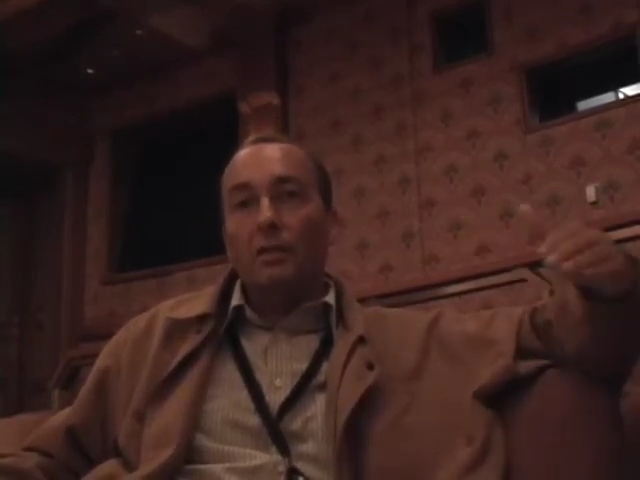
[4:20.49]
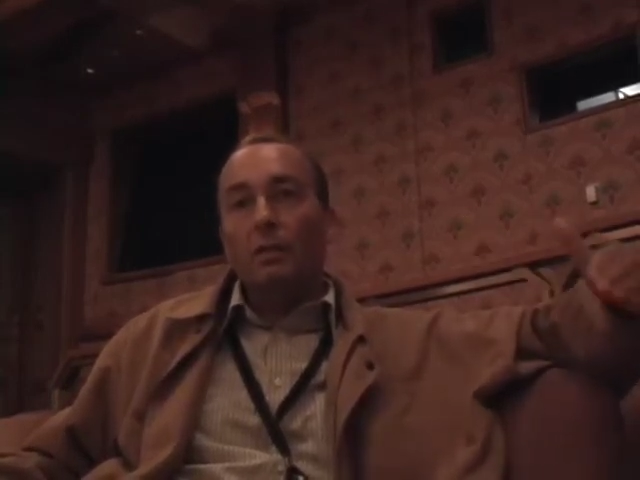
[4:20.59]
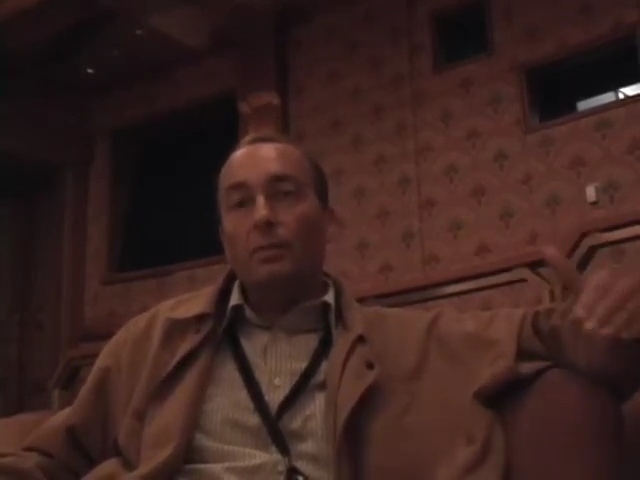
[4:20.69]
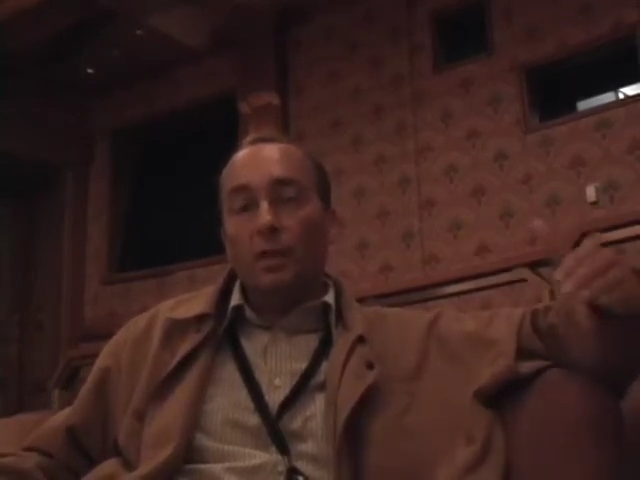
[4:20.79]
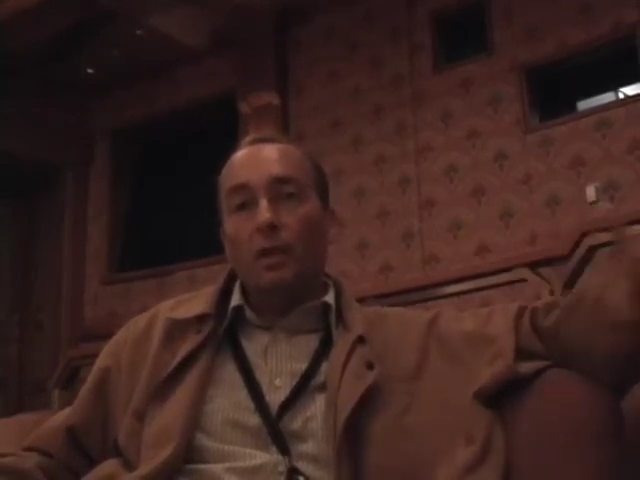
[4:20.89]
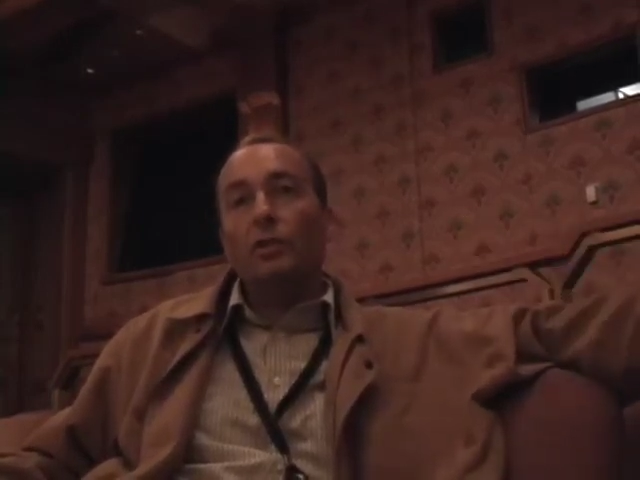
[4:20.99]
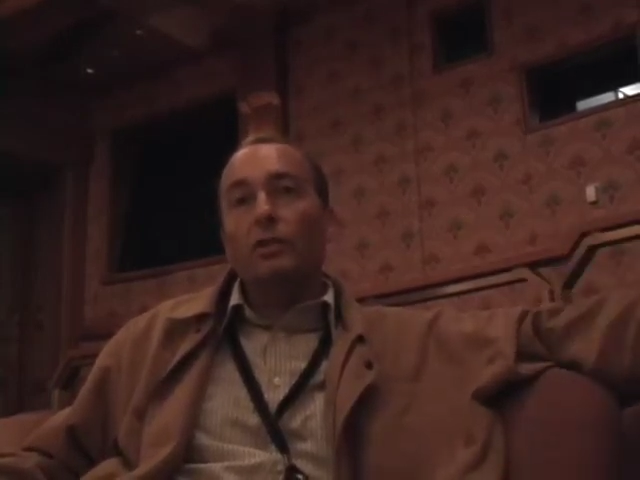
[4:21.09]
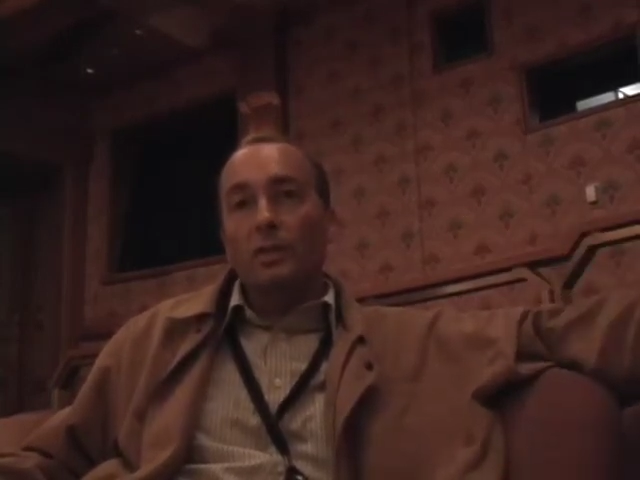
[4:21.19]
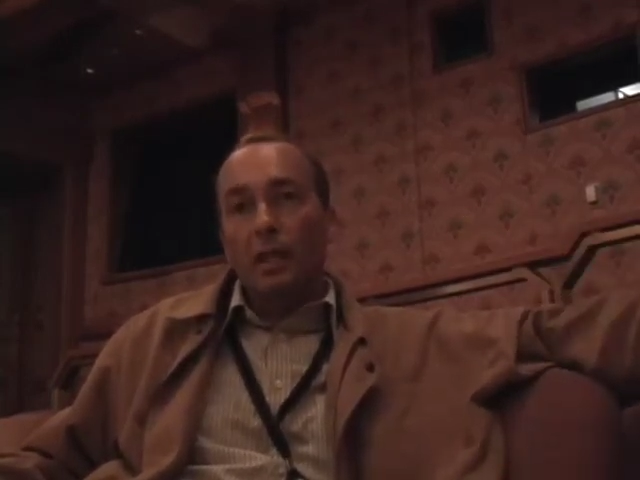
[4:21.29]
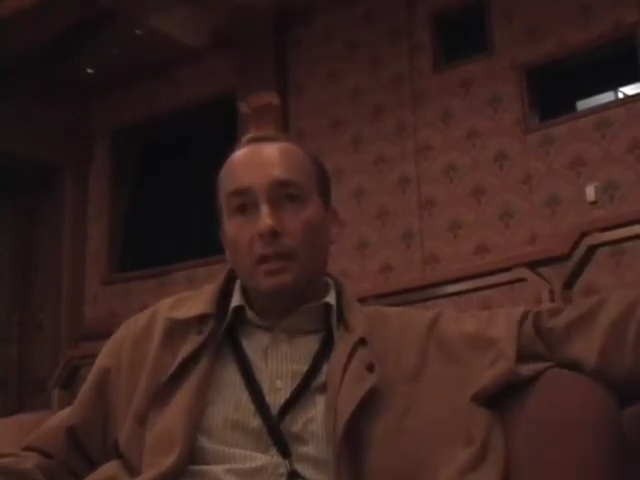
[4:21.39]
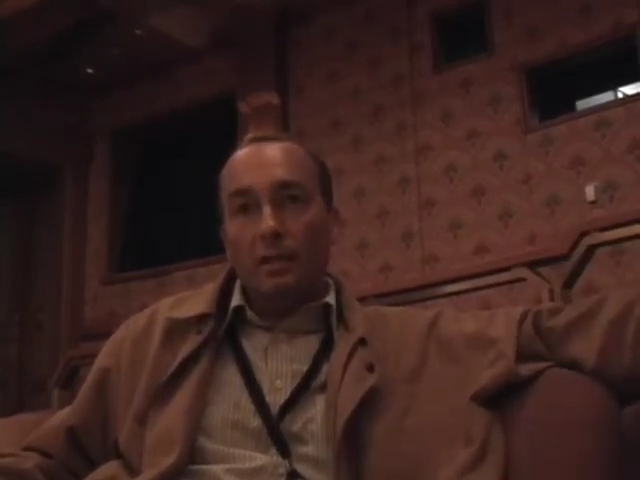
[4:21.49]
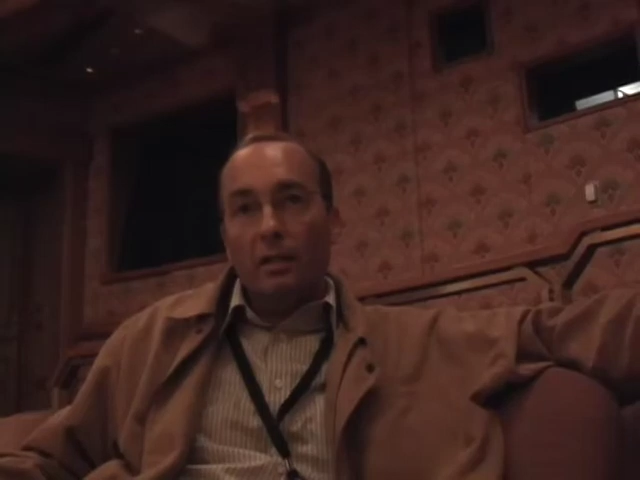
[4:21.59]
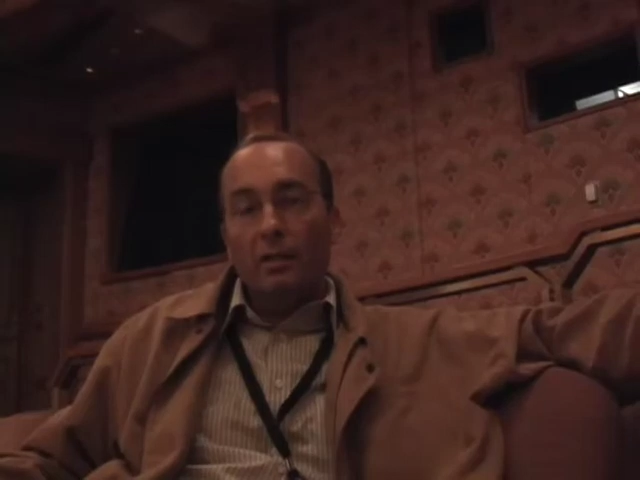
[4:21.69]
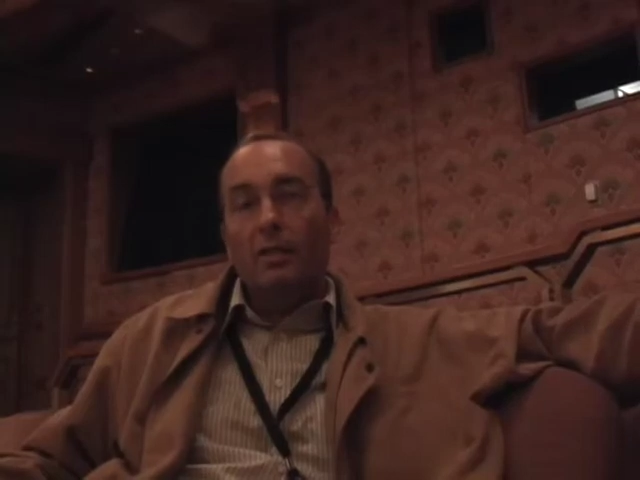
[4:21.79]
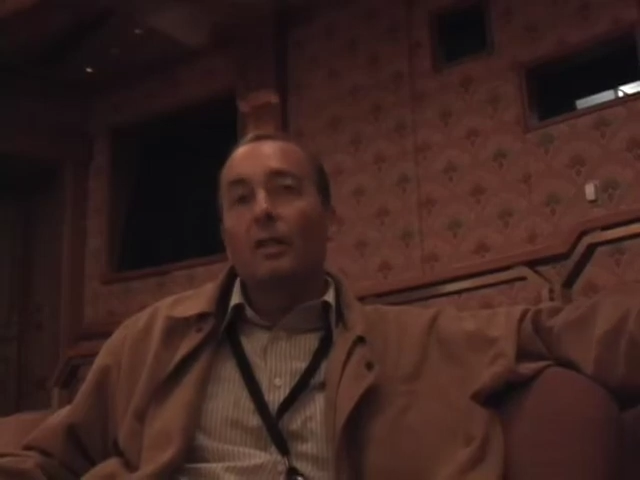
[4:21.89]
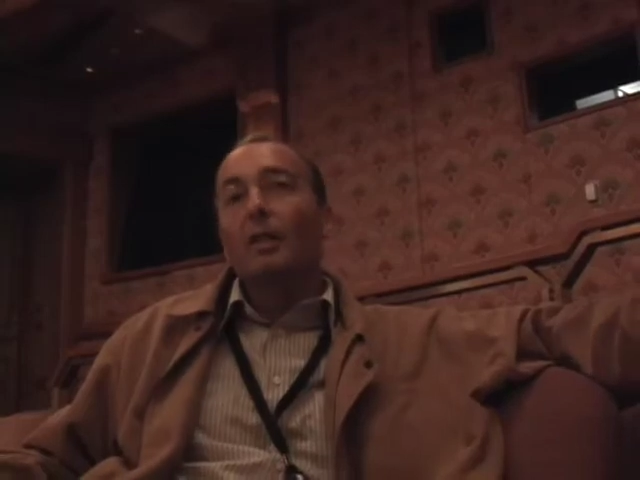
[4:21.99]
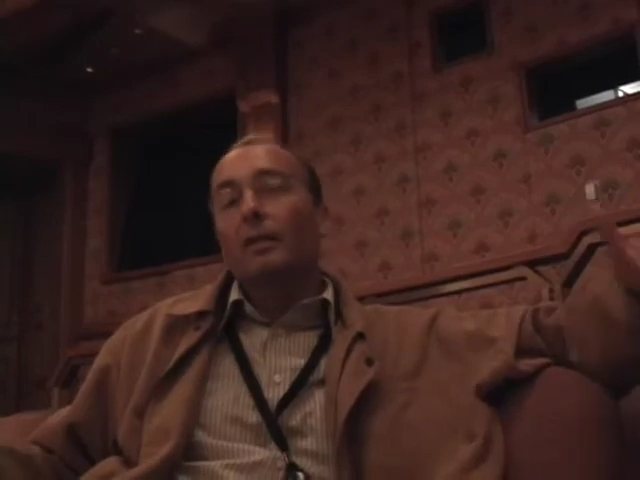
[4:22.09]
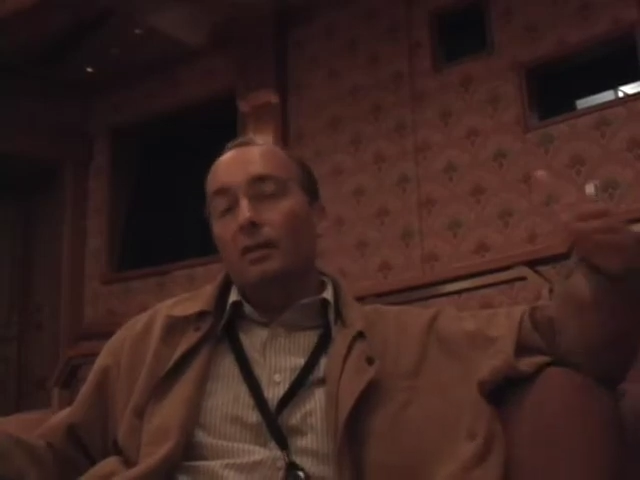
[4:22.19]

in the production techniques mm-hmm.